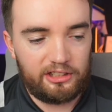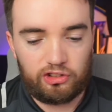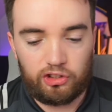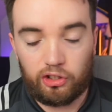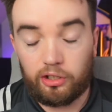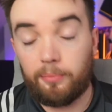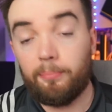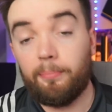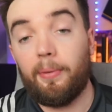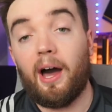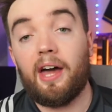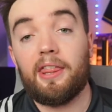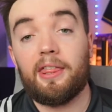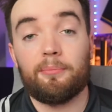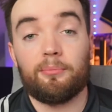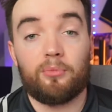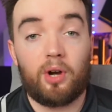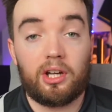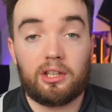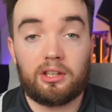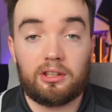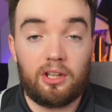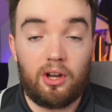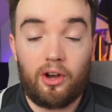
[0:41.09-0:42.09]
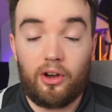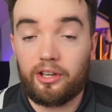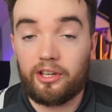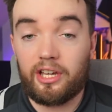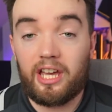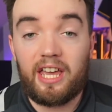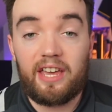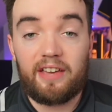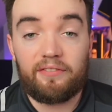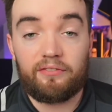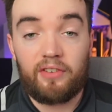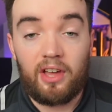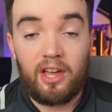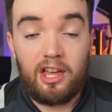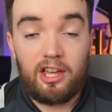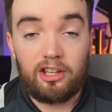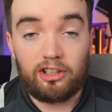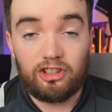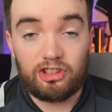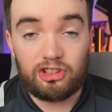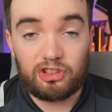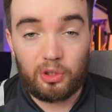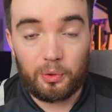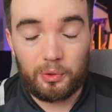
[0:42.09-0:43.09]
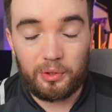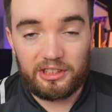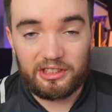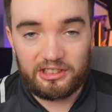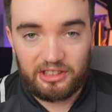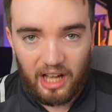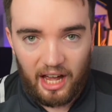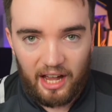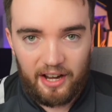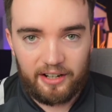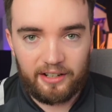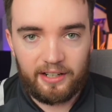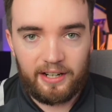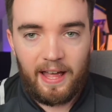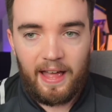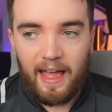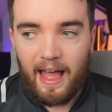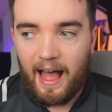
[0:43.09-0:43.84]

You can buy them right now if you so desire.